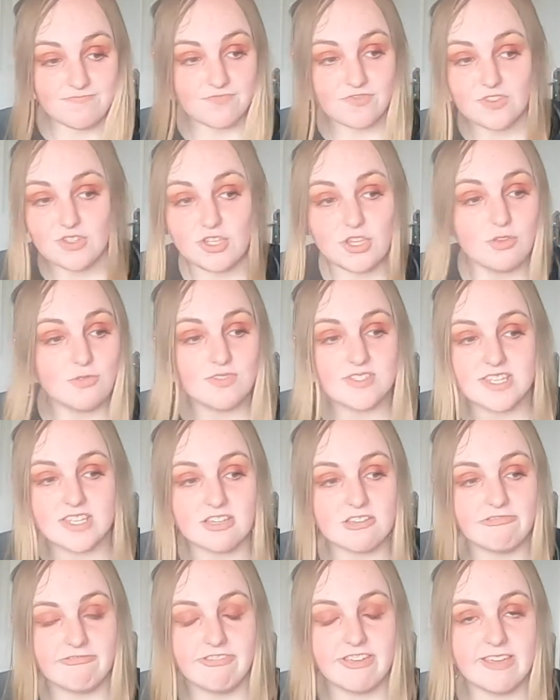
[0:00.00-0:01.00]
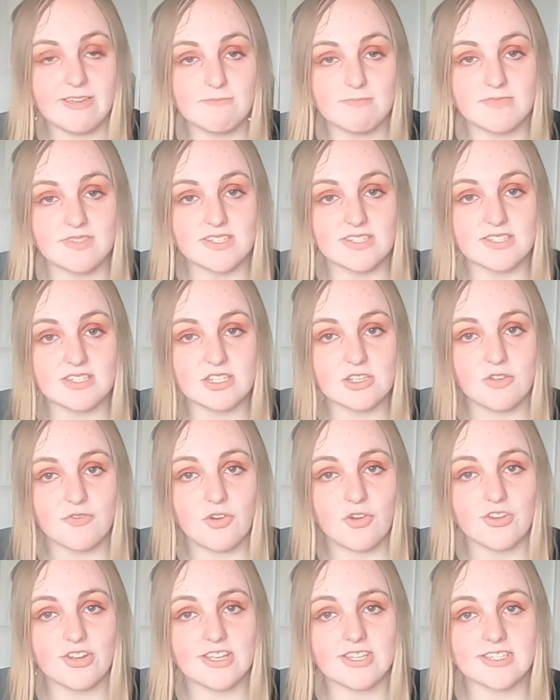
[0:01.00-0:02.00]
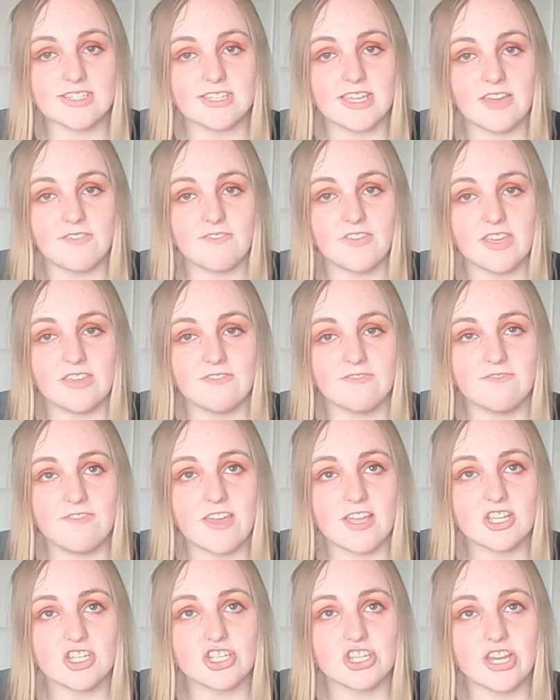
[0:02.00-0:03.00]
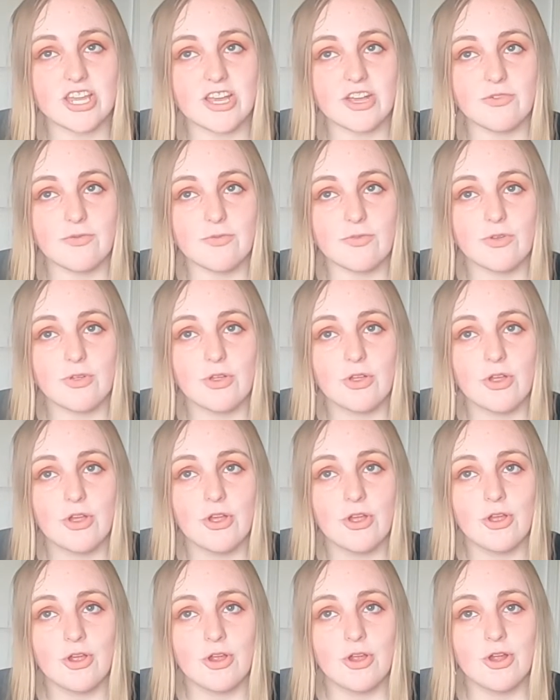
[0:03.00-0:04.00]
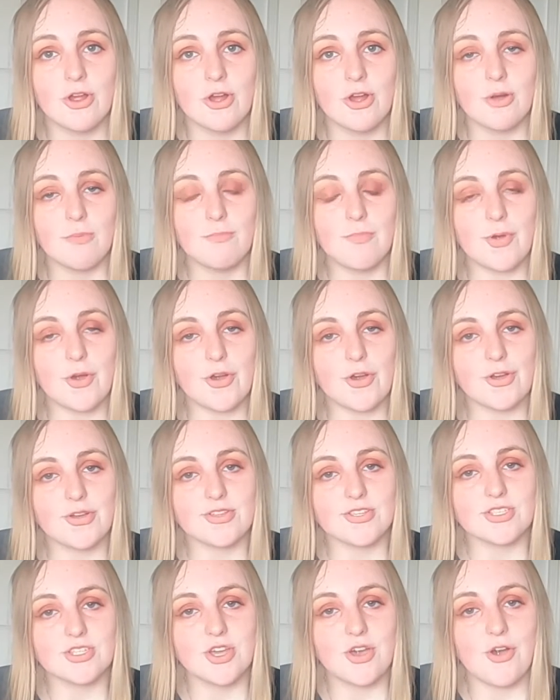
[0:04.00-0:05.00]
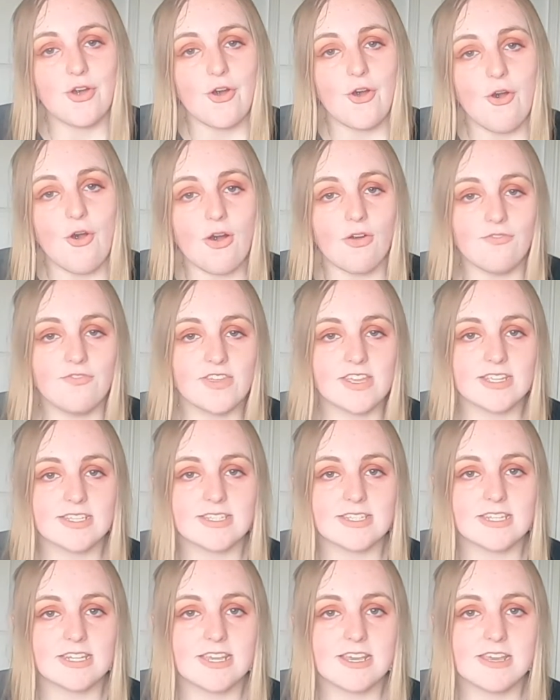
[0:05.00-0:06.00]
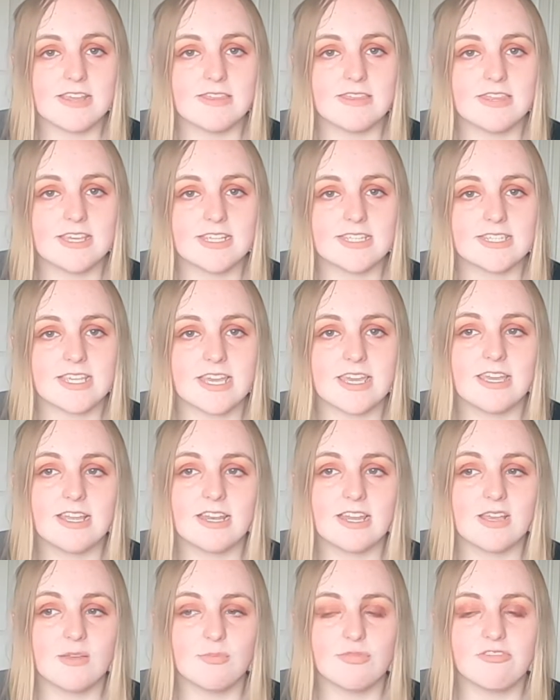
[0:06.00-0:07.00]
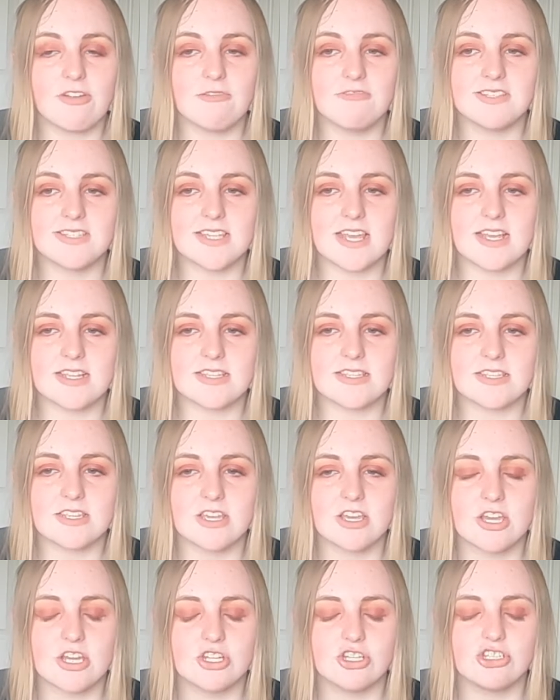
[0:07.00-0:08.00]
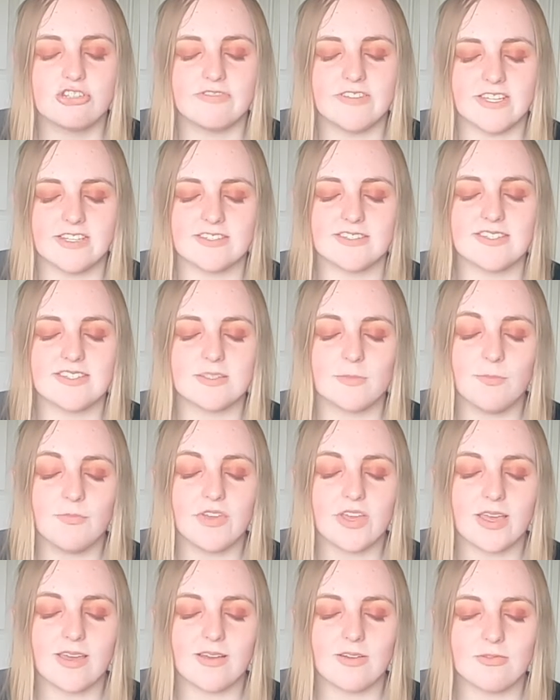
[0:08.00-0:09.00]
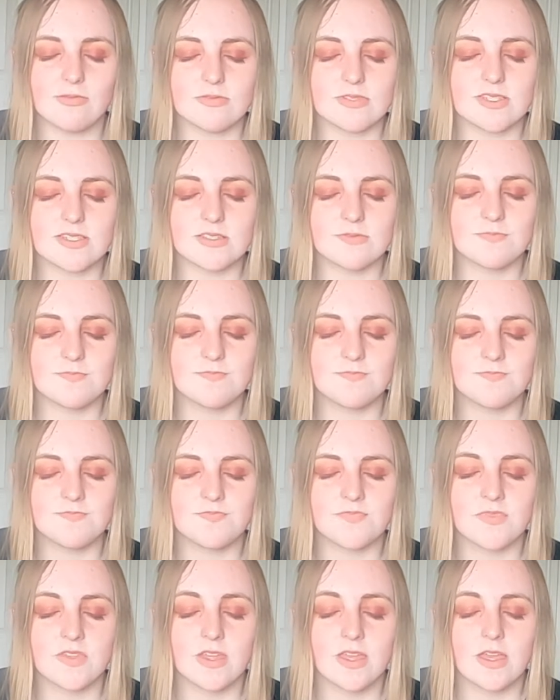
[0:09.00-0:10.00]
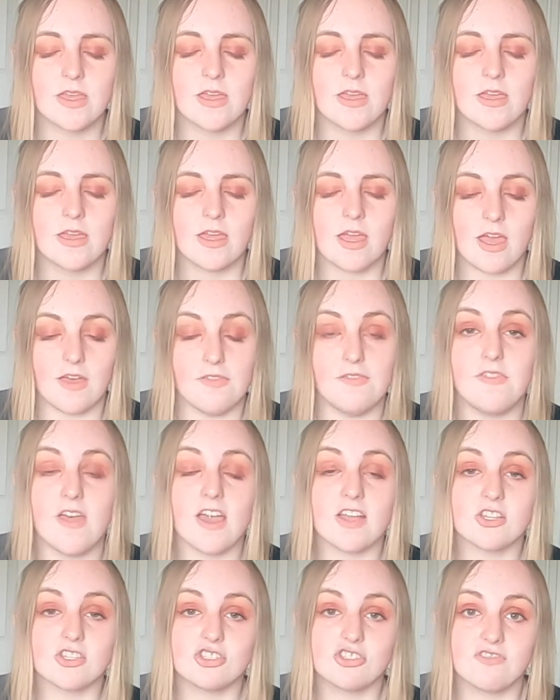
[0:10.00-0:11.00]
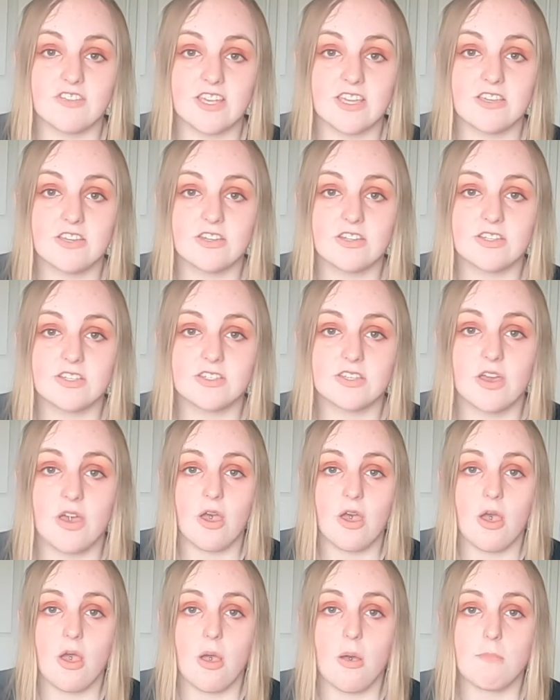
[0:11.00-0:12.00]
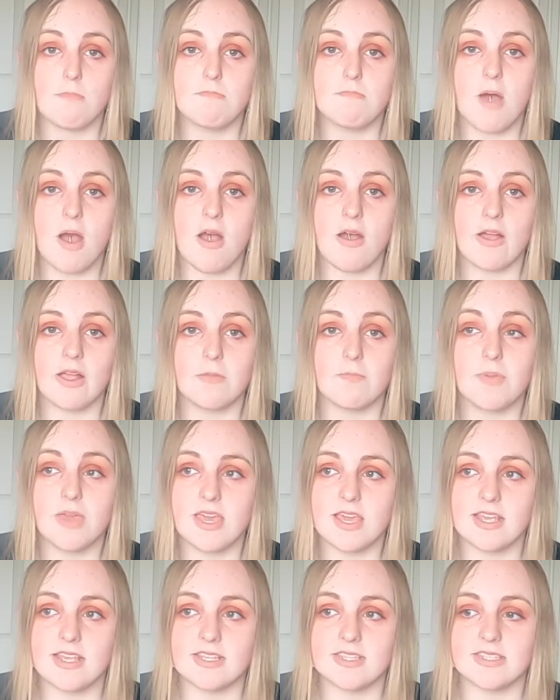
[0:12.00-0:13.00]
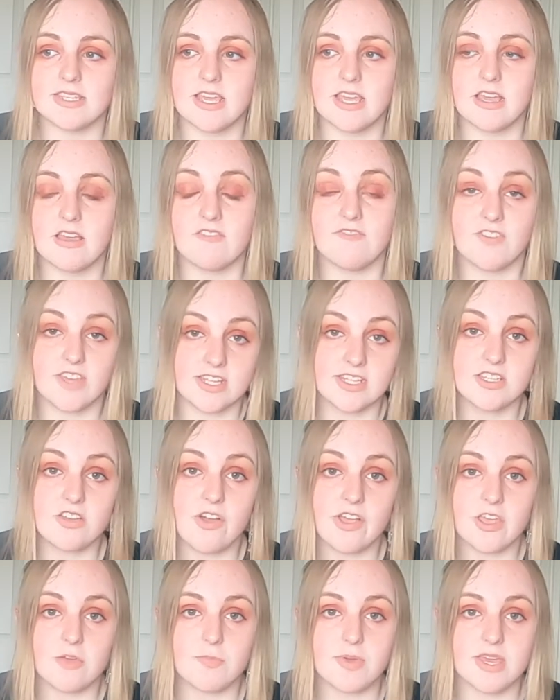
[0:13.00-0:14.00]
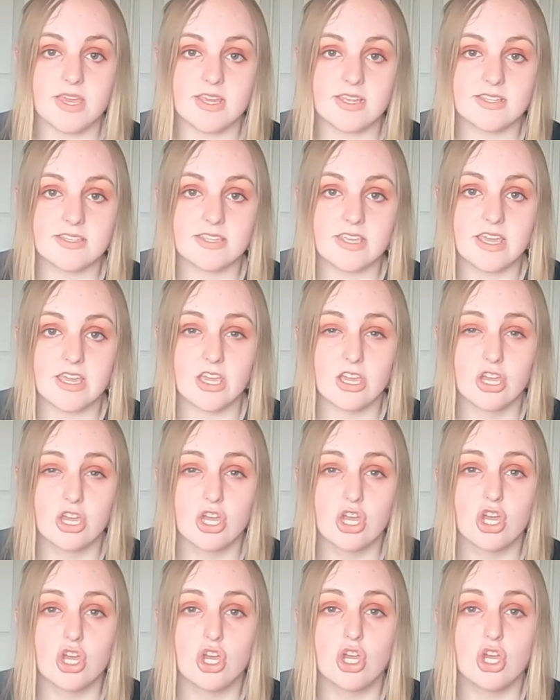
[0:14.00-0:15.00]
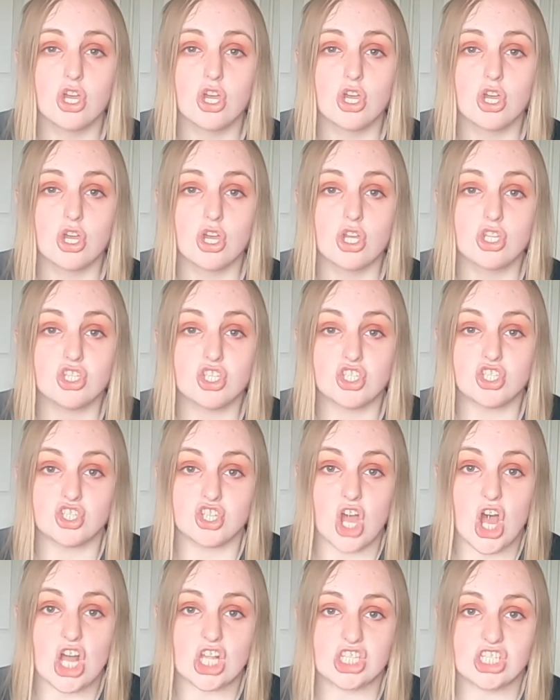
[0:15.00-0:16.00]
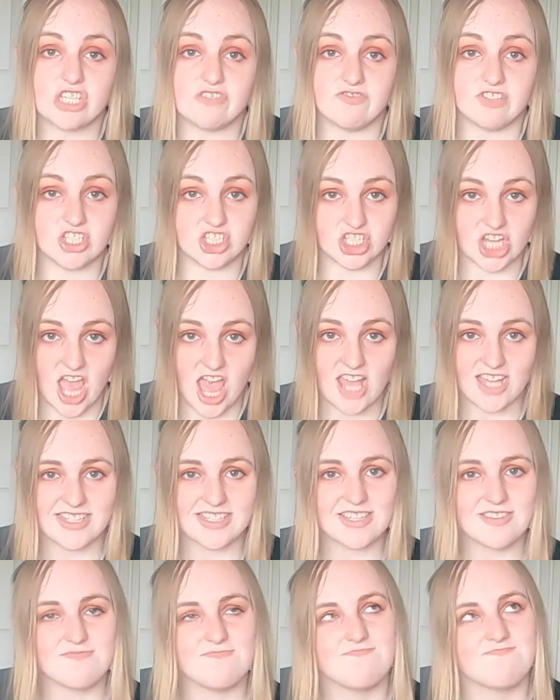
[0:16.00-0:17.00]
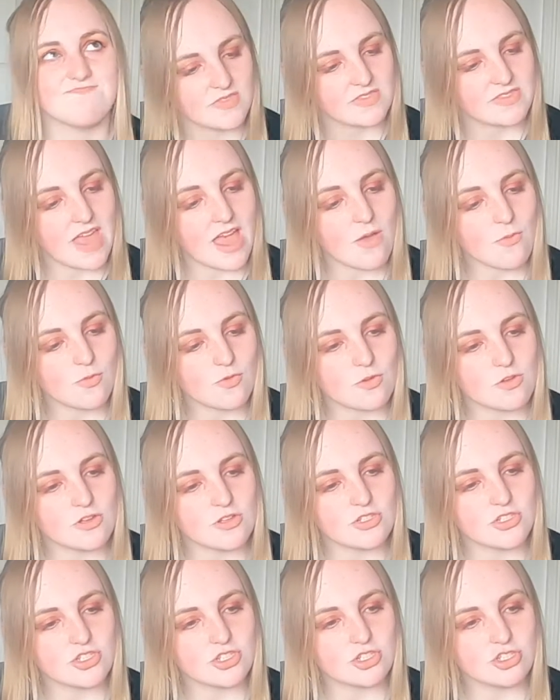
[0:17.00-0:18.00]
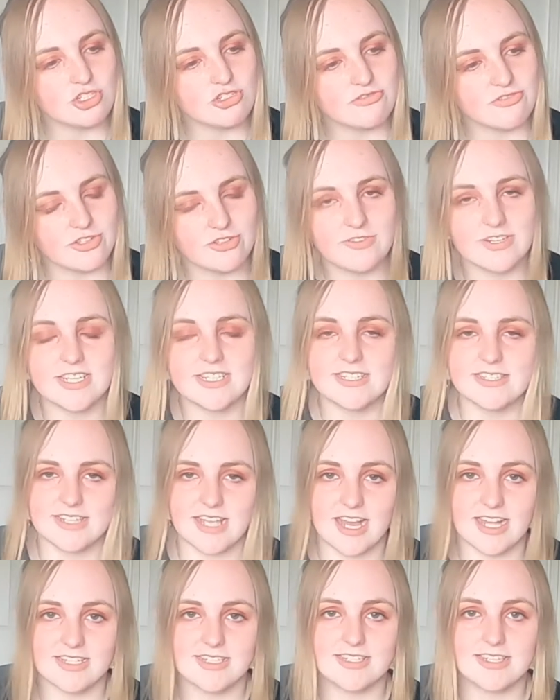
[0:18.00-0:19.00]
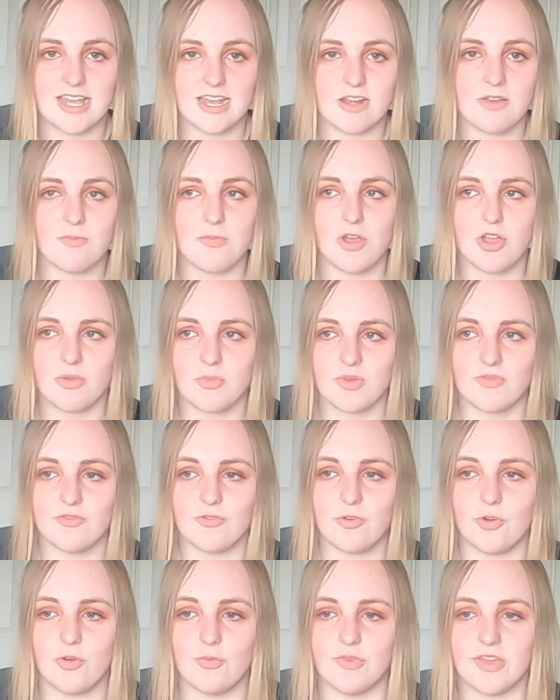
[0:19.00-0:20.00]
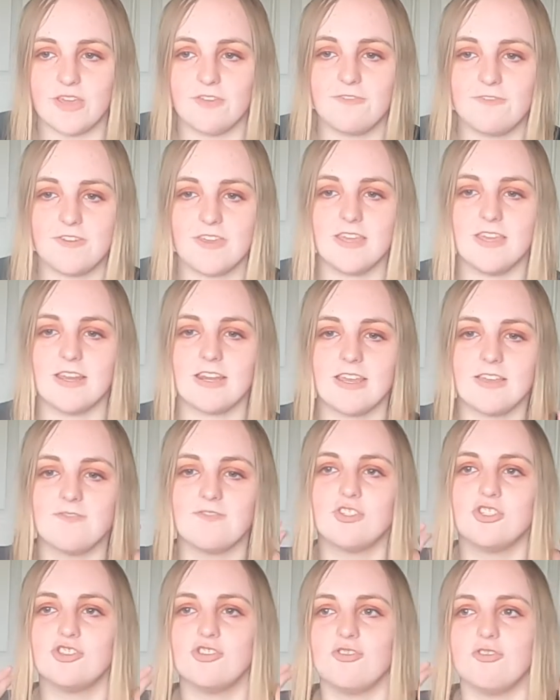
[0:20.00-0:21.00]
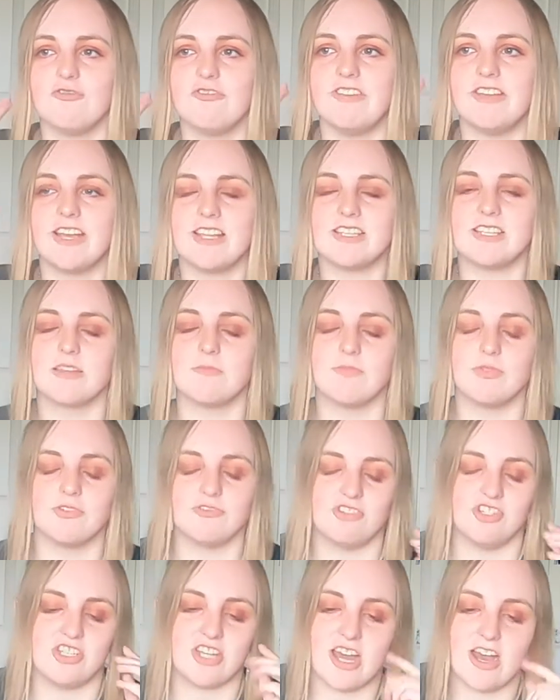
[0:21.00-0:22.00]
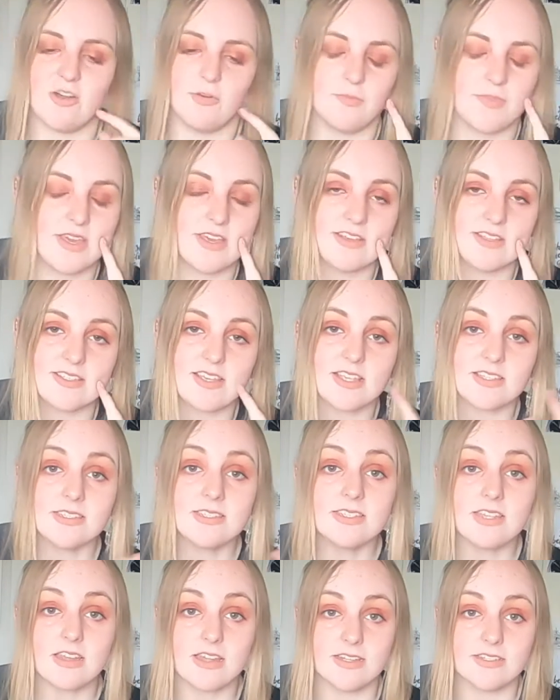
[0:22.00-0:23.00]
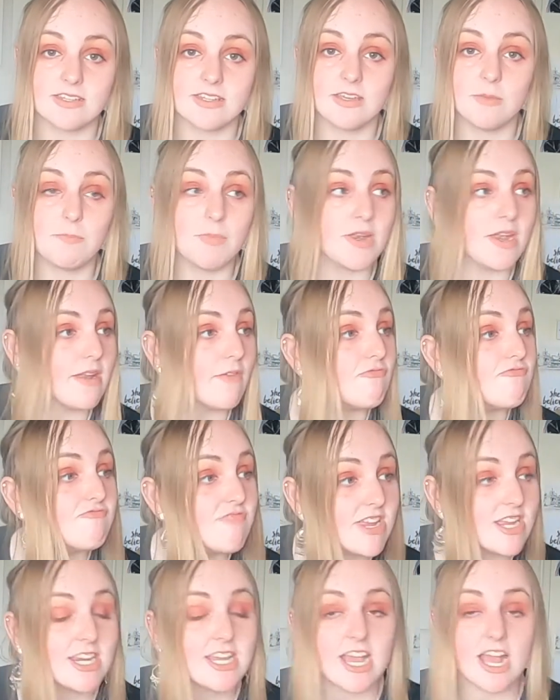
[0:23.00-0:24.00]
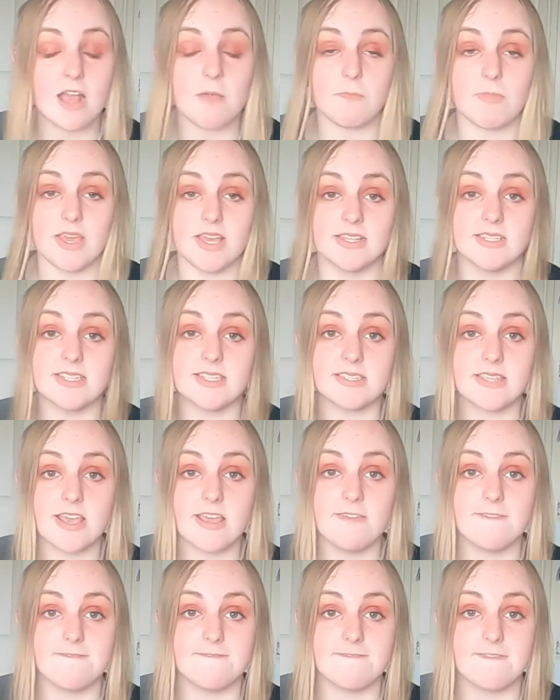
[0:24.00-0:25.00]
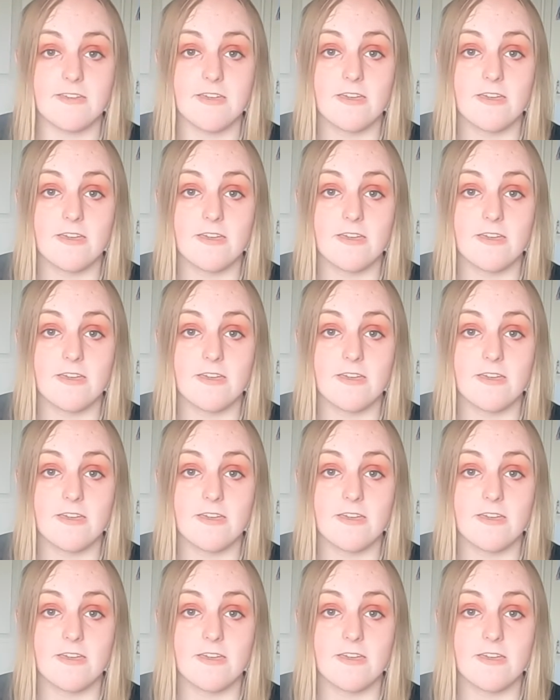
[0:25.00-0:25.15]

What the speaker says: using creams and stuff on it to get the infection out. But obviously this healing process triggered something else. And that triggered my piercing, the entire piercing, to start to reject. That was a truly sad, sad moment for me, feeling the jewellery getting pushed out. Because as I said, it had been really happy and safe